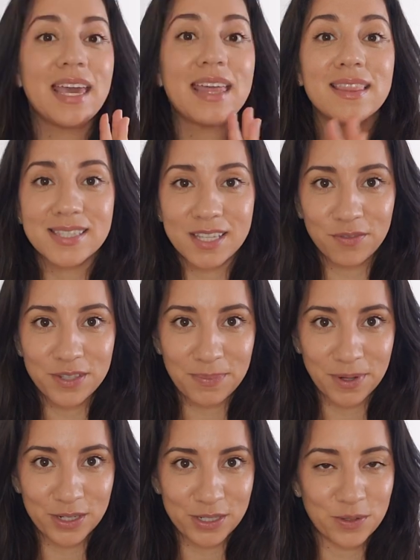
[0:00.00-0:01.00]
in the self-tape
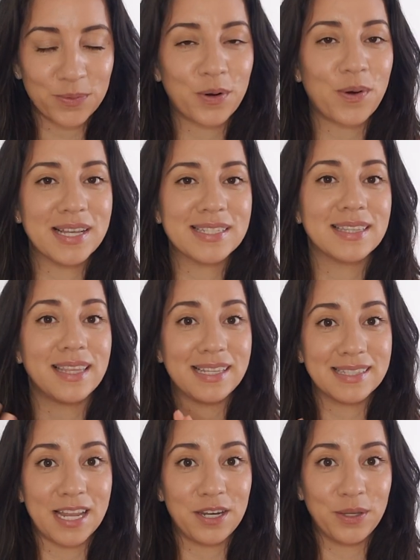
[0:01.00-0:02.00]
audition request that they
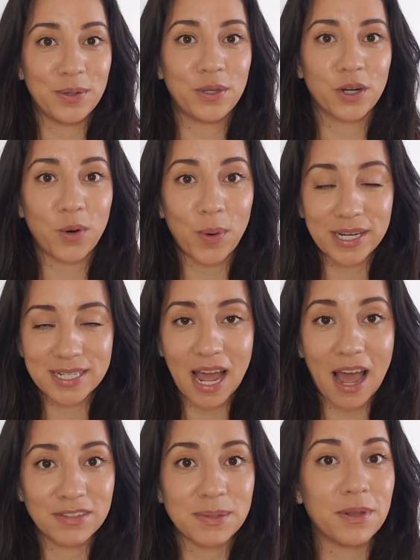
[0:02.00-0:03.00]
sent you, you're going to
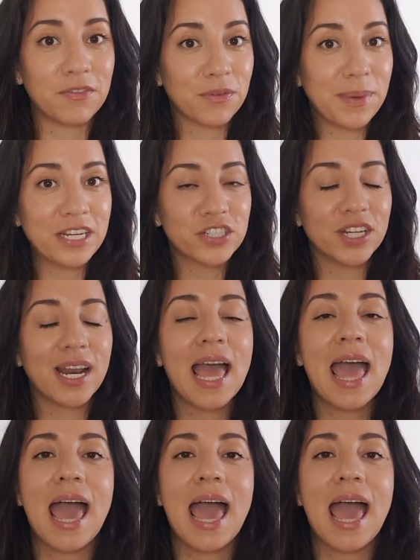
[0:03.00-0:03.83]
have some information.